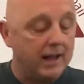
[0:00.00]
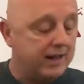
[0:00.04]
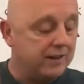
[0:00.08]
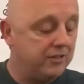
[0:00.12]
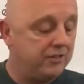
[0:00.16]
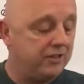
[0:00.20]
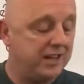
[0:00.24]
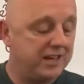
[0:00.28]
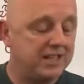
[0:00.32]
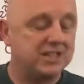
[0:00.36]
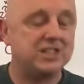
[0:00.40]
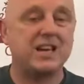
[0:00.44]

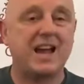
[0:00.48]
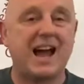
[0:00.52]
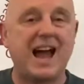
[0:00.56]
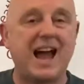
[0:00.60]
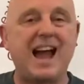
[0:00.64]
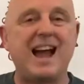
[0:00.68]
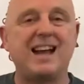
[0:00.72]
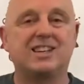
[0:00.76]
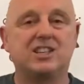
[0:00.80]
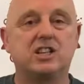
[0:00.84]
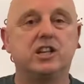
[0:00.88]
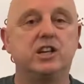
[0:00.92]
This
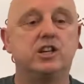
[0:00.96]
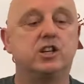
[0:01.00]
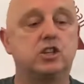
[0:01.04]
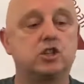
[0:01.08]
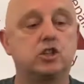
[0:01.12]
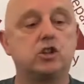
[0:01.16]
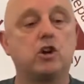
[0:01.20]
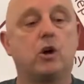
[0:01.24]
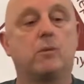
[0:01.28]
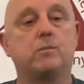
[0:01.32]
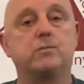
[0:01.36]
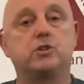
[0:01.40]
actually
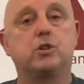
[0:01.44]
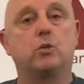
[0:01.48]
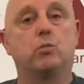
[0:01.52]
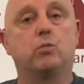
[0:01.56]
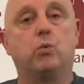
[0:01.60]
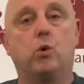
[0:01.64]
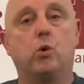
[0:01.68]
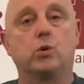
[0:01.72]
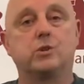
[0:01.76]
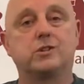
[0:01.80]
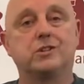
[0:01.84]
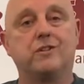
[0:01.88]
stops the
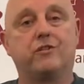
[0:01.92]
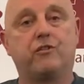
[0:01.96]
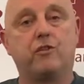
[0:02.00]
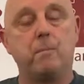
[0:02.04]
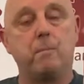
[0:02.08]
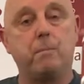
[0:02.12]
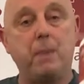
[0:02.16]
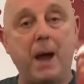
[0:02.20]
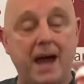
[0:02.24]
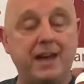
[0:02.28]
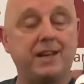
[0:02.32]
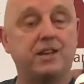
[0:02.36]
water from
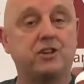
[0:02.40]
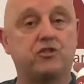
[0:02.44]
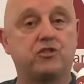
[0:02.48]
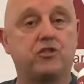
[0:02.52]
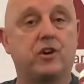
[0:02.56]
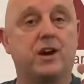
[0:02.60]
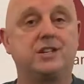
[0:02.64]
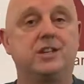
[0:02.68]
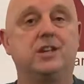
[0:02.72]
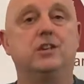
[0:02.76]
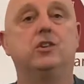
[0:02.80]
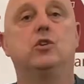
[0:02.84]

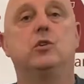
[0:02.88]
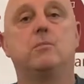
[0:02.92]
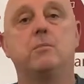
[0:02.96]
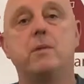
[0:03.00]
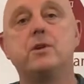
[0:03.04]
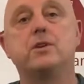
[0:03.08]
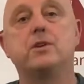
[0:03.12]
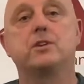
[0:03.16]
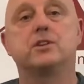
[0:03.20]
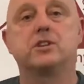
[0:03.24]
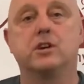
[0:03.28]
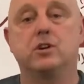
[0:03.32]
penetrating your
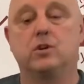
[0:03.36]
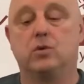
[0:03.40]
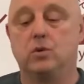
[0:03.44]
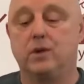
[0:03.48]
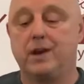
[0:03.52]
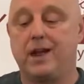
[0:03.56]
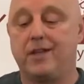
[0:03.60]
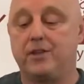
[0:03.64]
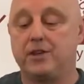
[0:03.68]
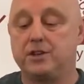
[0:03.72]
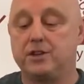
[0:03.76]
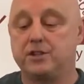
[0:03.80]
motorcycle
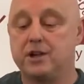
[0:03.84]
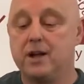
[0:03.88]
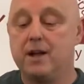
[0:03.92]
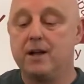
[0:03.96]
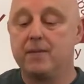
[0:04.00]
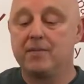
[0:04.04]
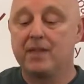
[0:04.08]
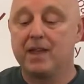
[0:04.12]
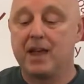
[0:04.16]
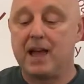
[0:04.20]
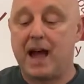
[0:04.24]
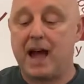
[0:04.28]
leathers
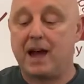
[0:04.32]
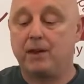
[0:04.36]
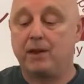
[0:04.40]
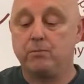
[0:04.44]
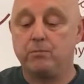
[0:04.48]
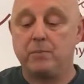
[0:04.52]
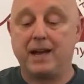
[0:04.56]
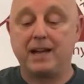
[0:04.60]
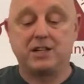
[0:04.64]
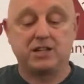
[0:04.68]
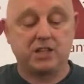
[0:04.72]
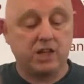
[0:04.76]
and
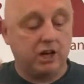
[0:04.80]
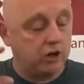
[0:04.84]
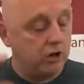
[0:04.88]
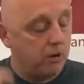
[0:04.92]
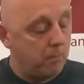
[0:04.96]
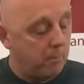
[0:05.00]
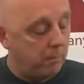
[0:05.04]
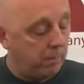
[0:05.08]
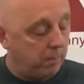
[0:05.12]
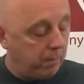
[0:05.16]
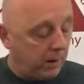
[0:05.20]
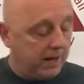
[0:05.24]
makes it
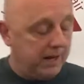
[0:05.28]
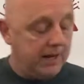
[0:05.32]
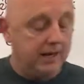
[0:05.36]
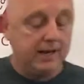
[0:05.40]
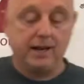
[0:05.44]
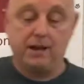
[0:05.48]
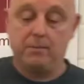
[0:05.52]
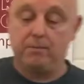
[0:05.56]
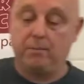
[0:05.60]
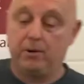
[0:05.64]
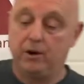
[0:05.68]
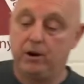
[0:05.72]
completely
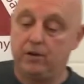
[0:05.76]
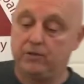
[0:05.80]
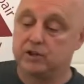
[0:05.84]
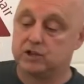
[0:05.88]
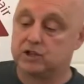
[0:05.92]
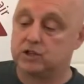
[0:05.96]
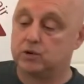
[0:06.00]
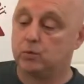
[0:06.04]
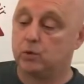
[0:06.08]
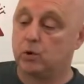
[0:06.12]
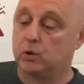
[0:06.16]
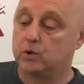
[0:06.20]
impervious
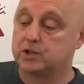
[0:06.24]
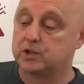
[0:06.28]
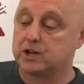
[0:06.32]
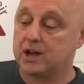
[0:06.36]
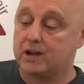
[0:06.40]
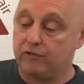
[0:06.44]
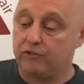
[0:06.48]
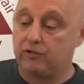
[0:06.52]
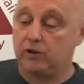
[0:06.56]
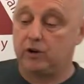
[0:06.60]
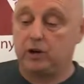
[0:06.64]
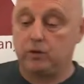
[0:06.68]
to water and
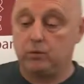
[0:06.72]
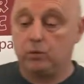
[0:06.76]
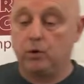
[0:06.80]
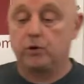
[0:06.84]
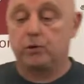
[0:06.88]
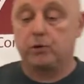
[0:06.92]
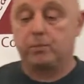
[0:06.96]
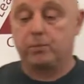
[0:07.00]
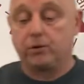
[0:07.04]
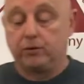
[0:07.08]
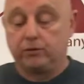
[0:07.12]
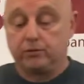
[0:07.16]
fully
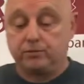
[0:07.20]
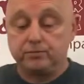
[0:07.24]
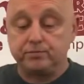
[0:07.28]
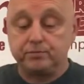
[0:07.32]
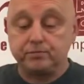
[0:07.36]
waterproof,